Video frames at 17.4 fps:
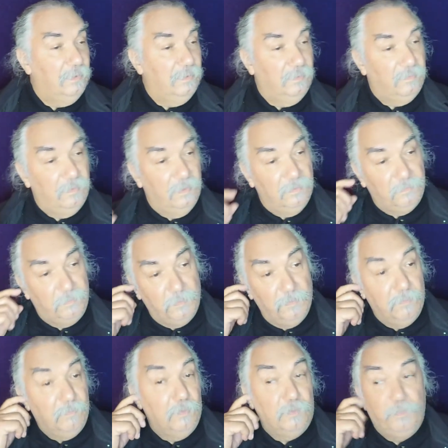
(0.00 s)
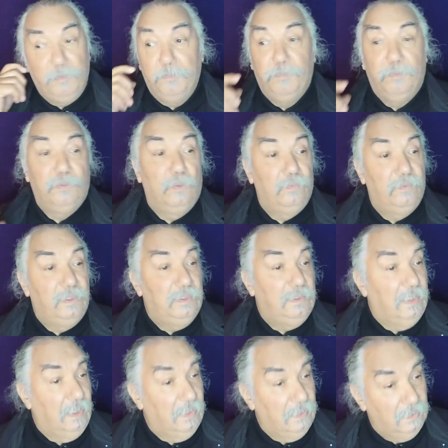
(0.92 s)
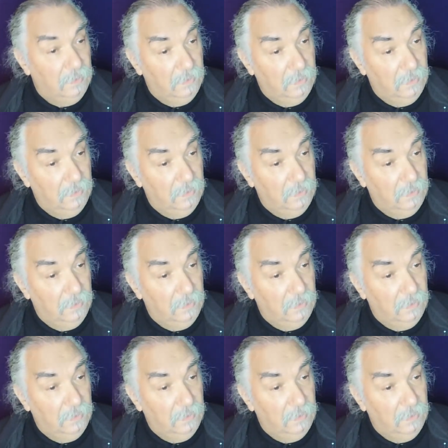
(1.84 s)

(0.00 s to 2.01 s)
in a sense because most people don't need that.